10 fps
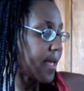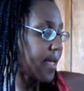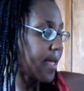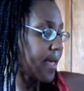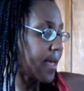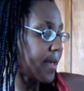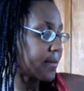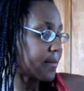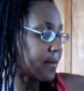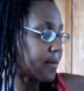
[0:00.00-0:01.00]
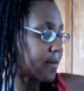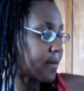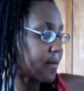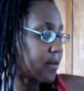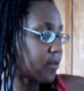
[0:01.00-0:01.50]
and
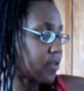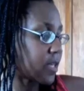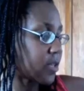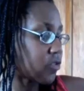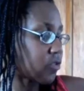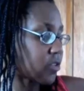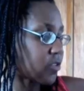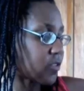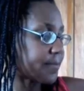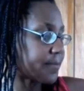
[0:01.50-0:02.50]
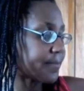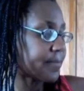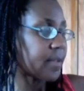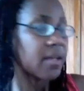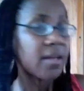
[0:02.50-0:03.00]
dosing instructions.
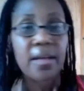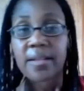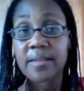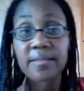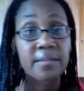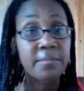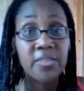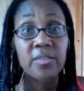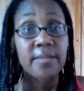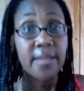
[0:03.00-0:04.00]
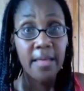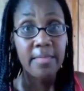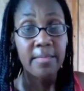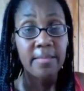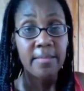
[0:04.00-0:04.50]
Doesn't mention
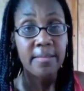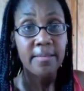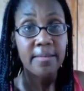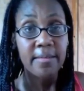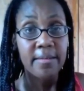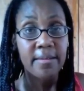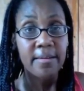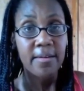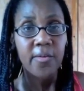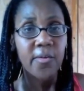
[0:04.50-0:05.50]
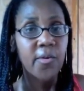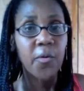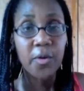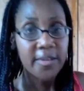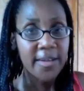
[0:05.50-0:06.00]
death
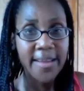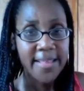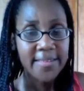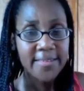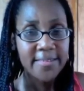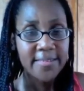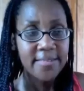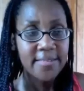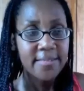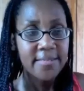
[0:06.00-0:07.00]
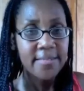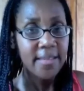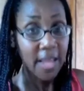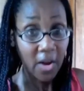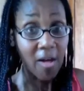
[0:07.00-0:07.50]
or dialysis
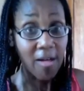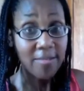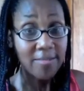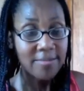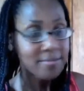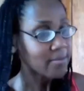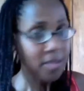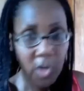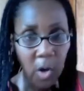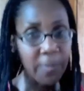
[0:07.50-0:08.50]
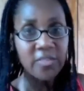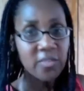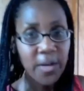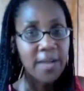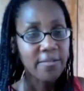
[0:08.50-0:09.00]
at all. No
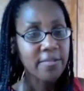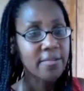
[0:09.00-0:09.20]
mention whatever